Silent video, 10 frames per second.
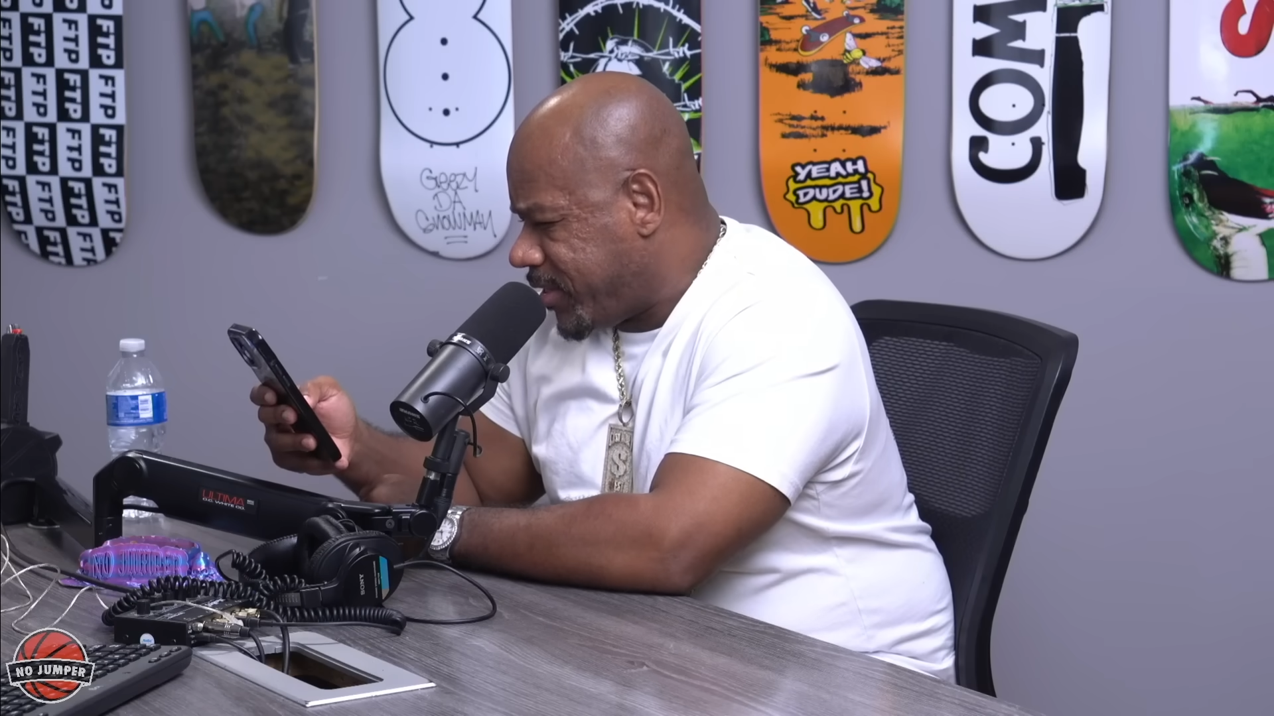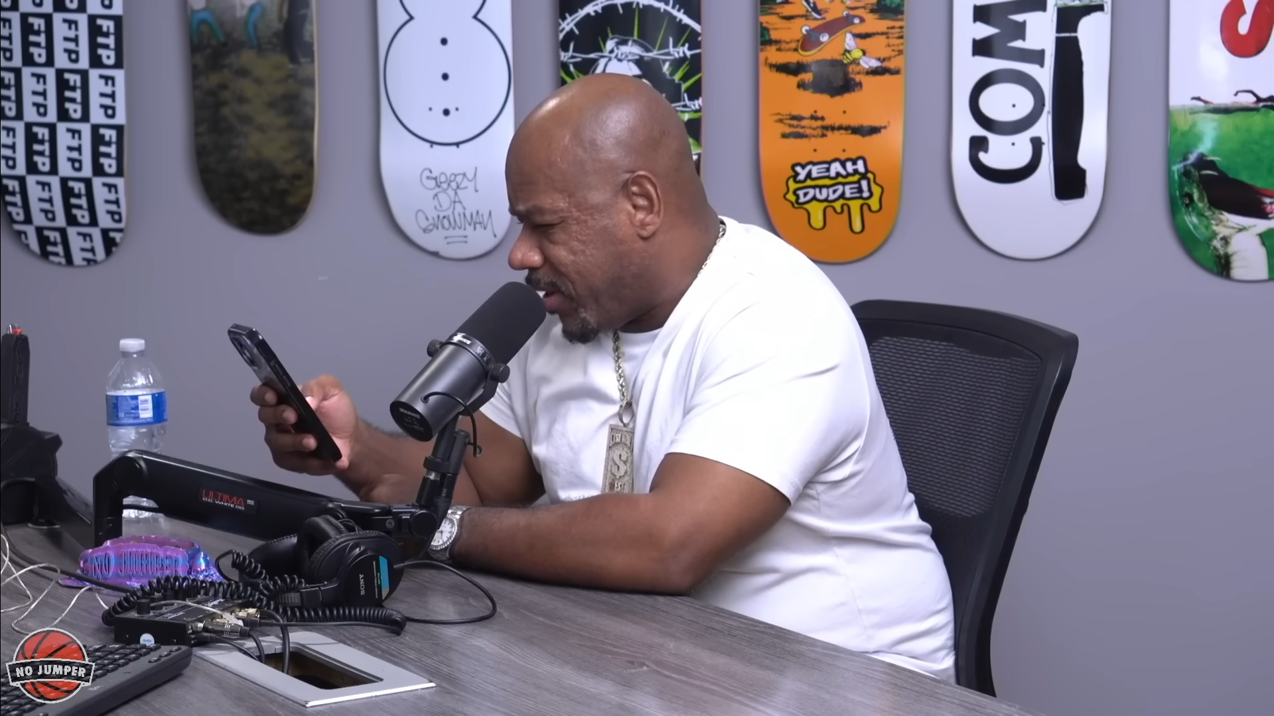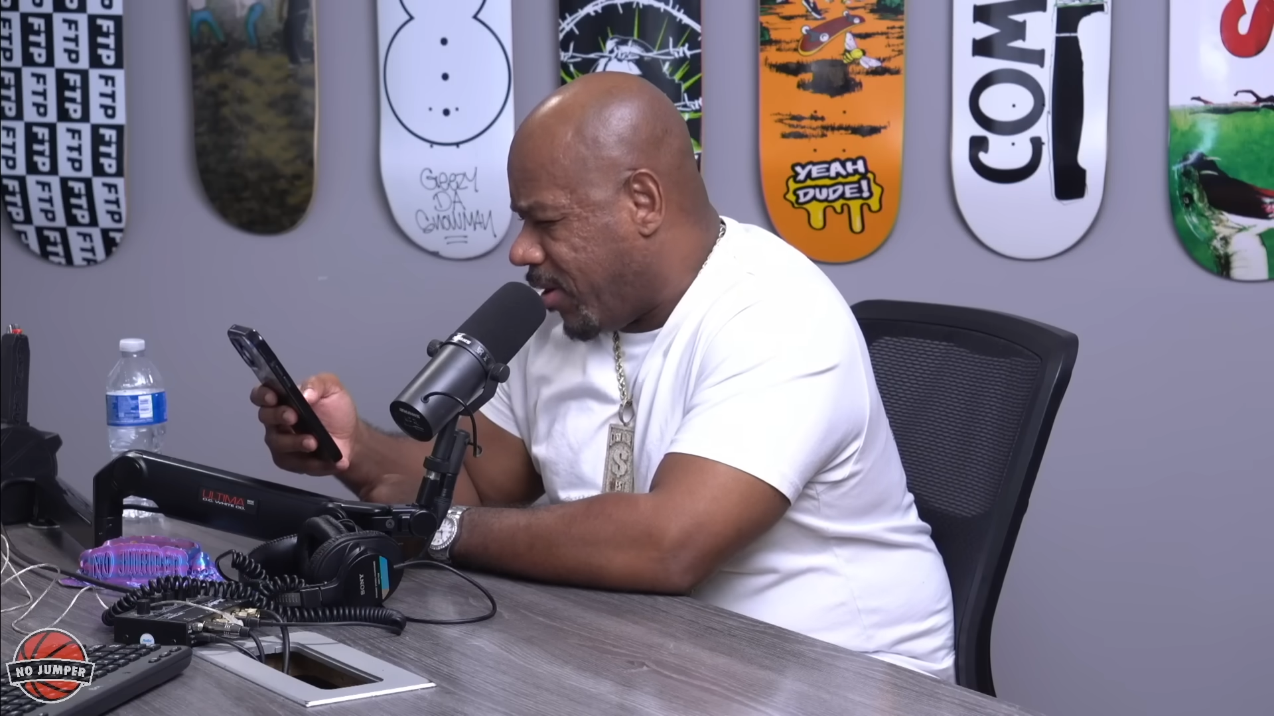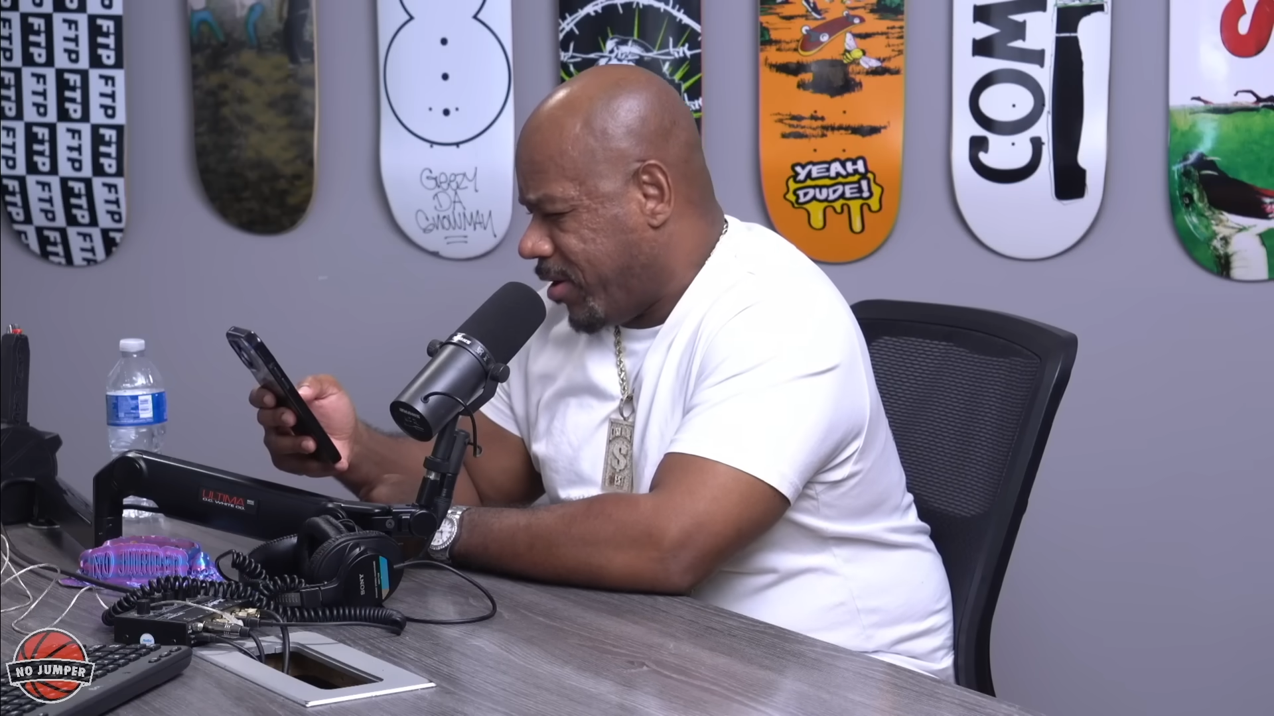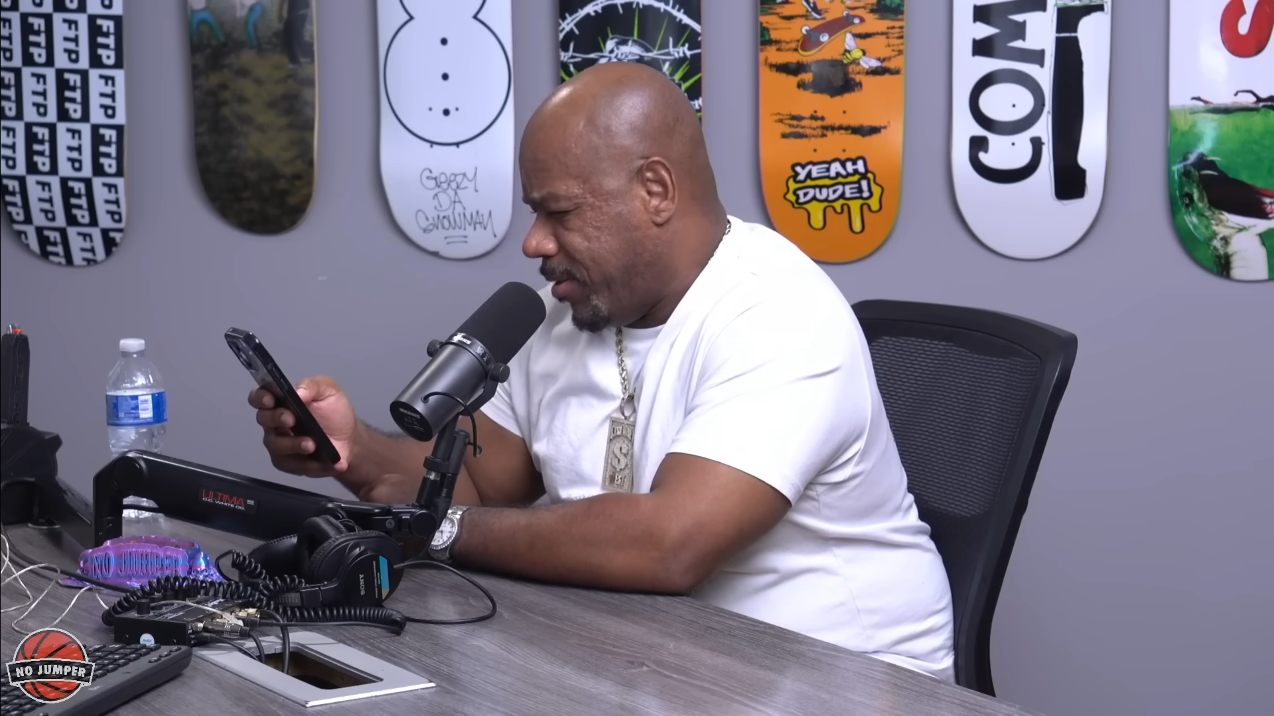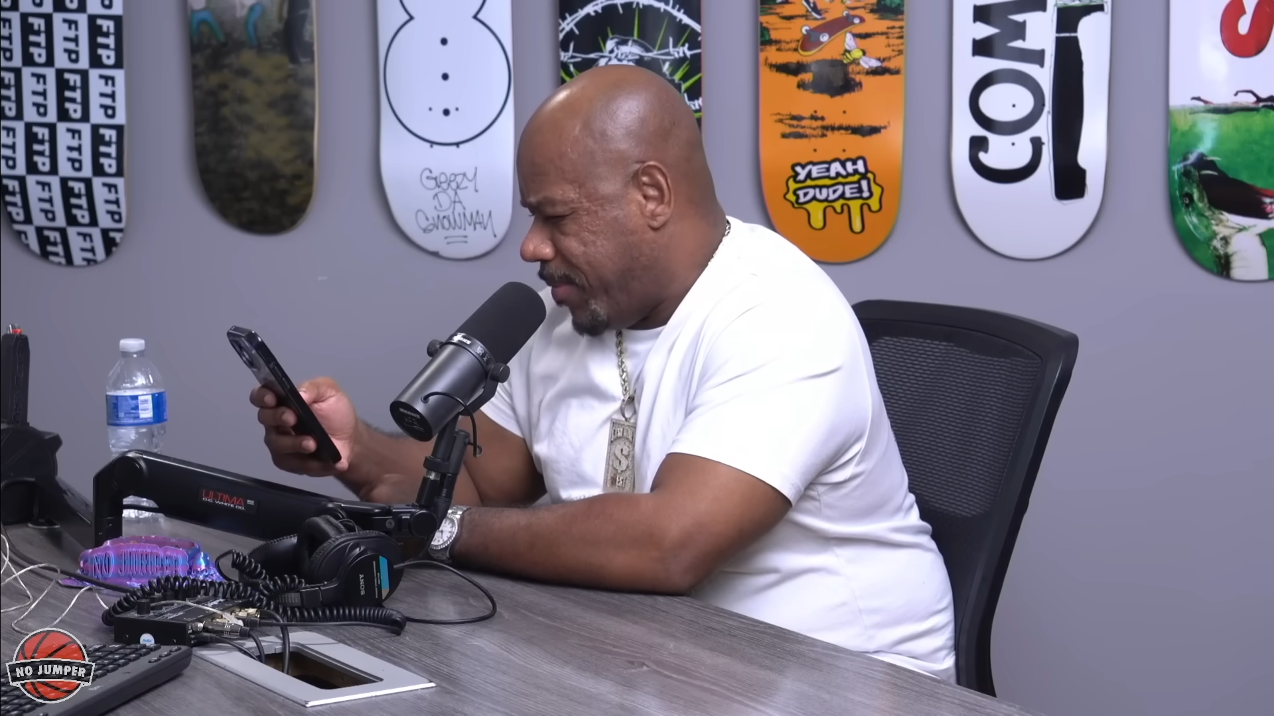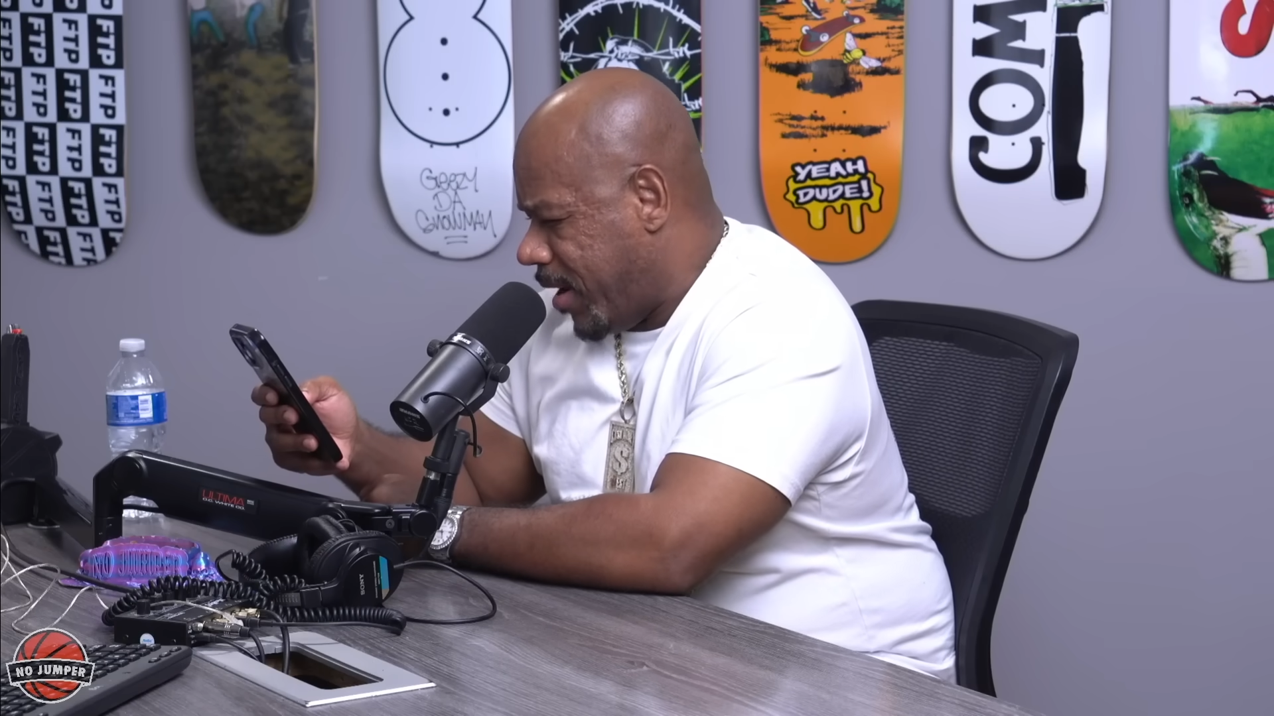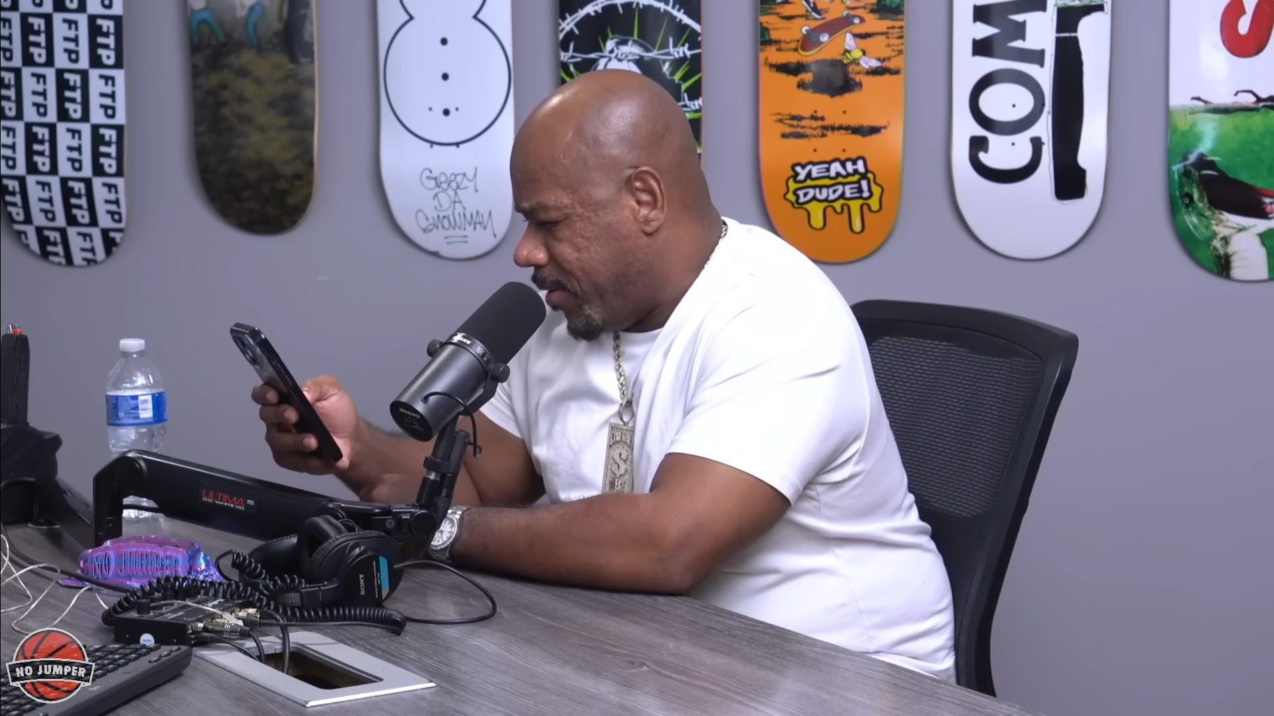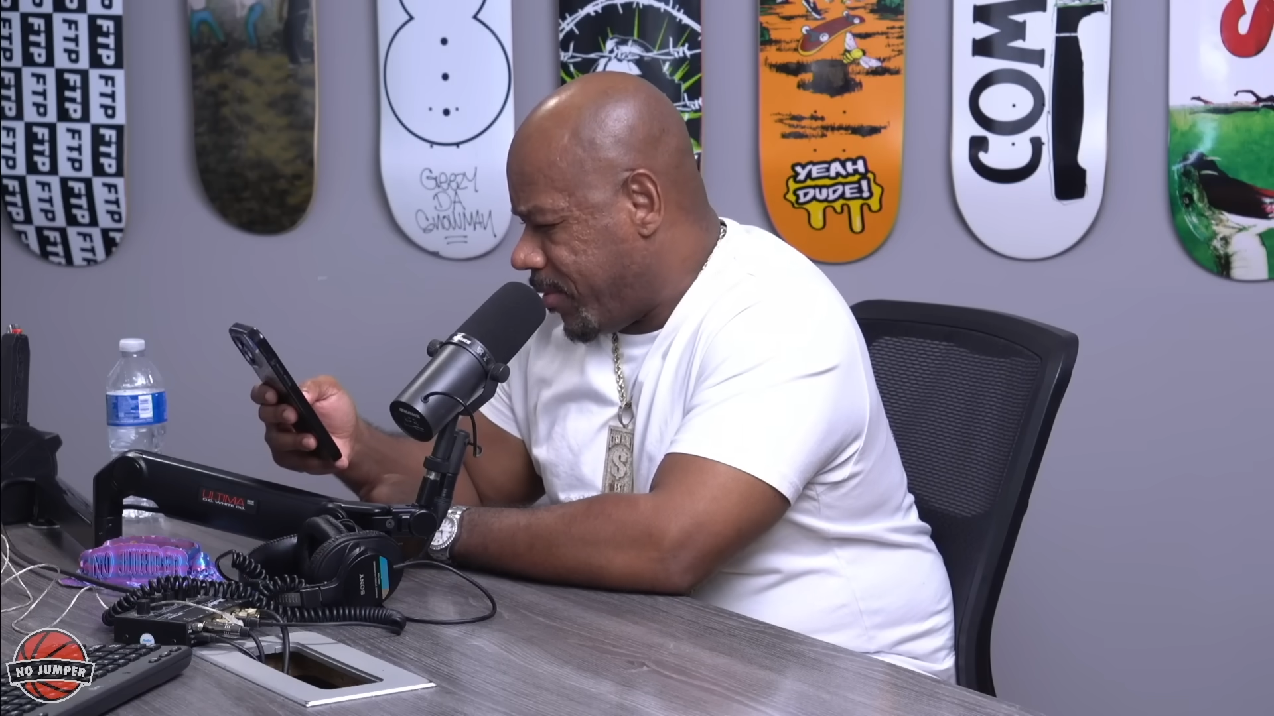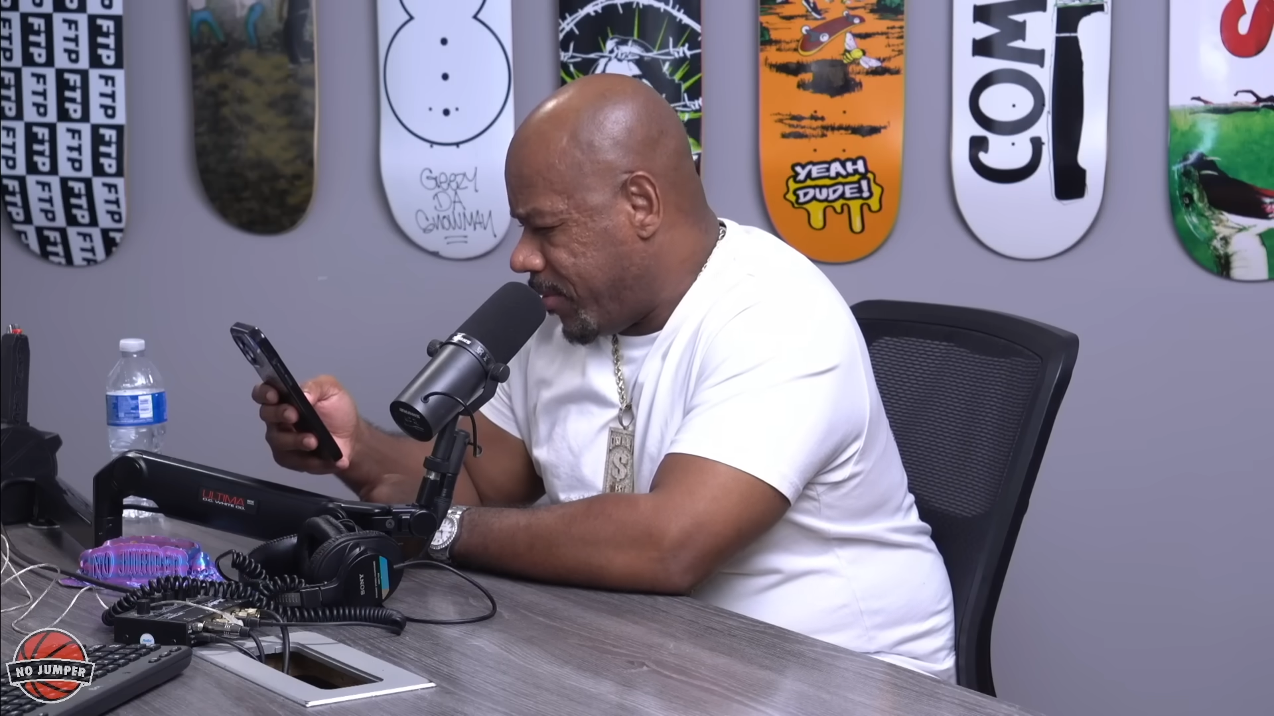talking
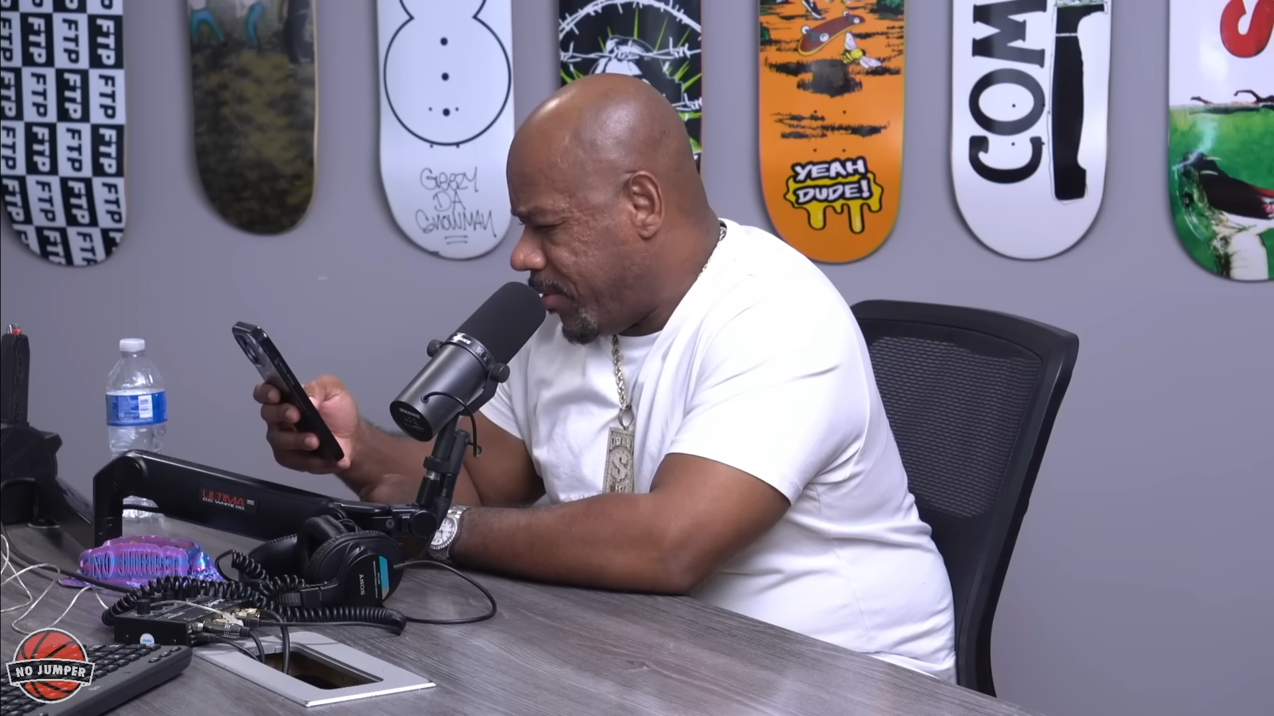about?